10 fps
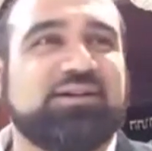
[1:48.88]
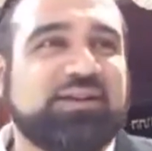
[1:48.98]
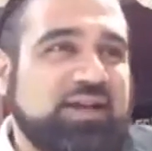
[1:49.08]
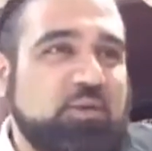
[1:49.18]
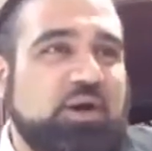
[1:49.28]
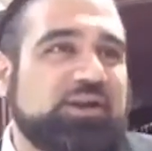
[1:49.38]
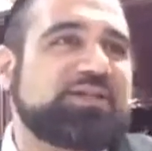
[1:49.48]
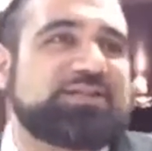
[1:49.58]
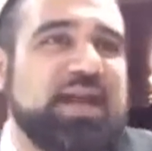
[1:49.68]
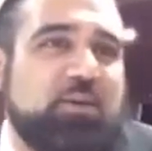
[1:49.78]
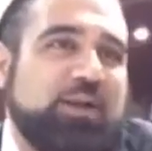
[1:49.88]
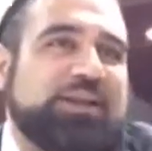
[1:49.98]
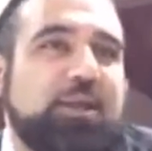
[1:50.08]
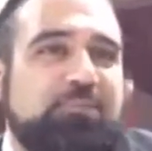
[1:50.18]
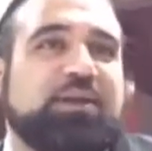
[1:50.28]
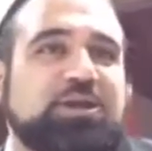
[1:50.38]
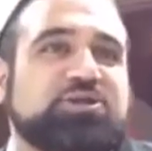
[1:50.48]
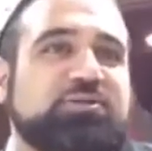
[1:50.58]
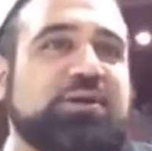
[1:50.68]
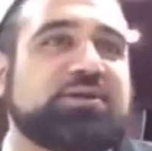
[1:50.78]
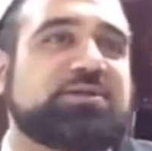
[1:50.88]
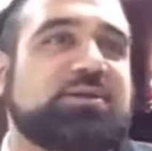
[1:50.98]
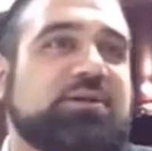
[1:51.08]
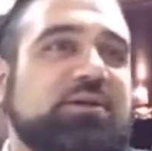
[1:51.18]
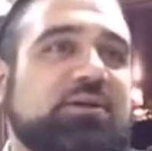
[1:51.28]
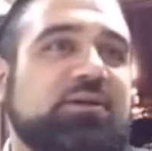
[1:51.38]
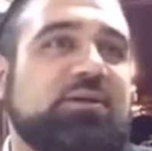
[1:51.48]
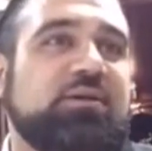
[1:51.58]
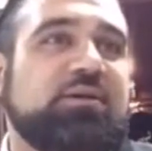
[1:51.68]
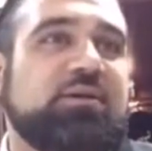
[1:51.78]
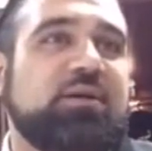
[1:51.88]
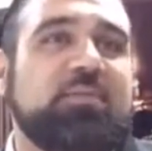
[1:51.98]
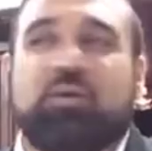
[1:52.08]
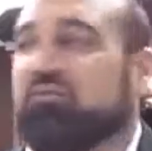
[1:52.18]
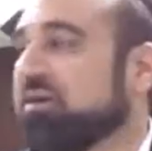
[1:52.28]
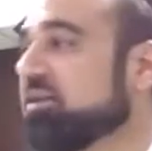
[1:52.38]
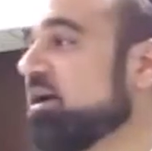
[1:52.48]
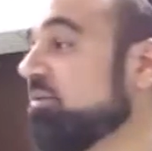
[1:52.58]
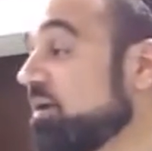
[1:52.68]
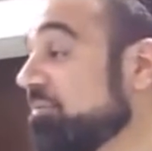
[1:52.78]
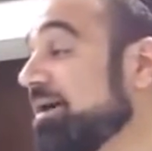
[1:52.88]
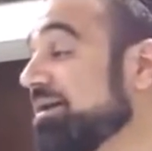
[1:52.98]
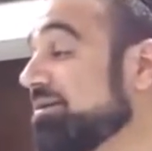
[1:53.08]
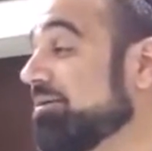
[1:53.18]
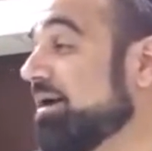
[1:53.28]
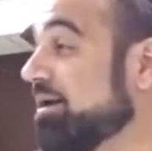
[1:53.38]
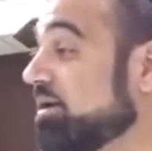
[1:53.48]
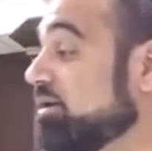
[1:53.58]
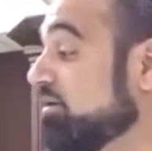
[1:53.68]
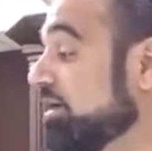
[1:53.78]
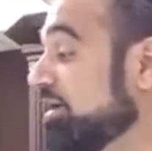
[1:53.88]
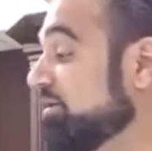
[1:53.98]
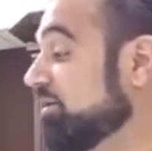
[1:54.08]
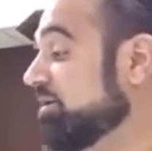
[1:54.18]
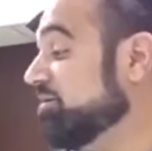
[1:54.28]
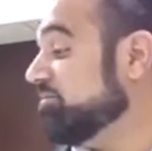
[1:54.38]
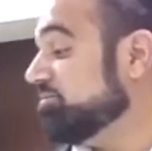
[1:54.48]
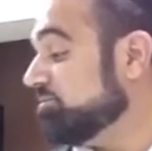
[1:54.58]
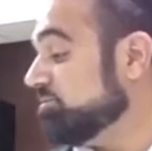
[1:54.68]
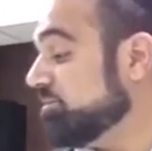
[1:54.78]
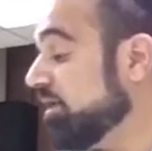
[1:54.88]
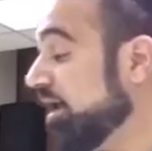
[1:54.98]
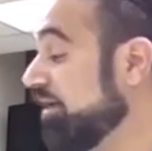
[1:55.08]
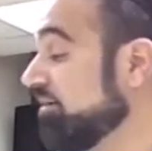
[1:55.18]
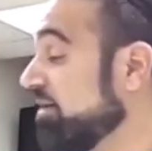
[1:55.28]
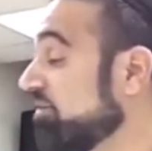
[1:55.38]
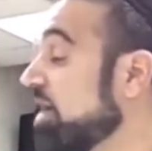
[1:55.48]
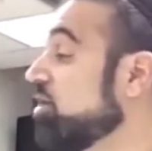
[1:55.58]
Like, you won't understand what that pleasure is. But if I tell him, oh, by the way, you know, I